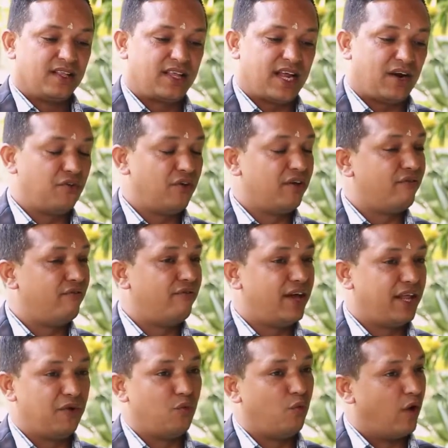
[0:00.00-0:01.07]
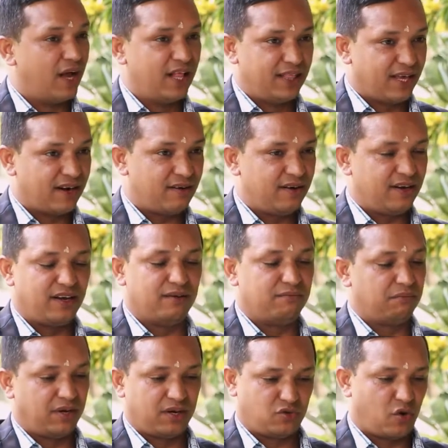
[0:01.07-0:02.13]
they are doing very well there,
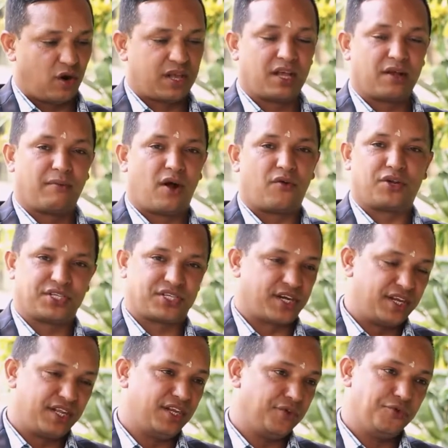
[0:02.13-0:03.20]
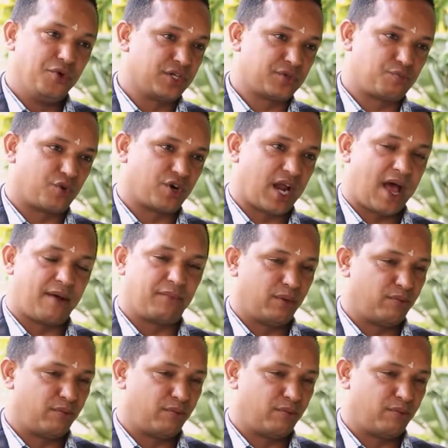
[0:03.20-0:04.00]
talking about the study in US program,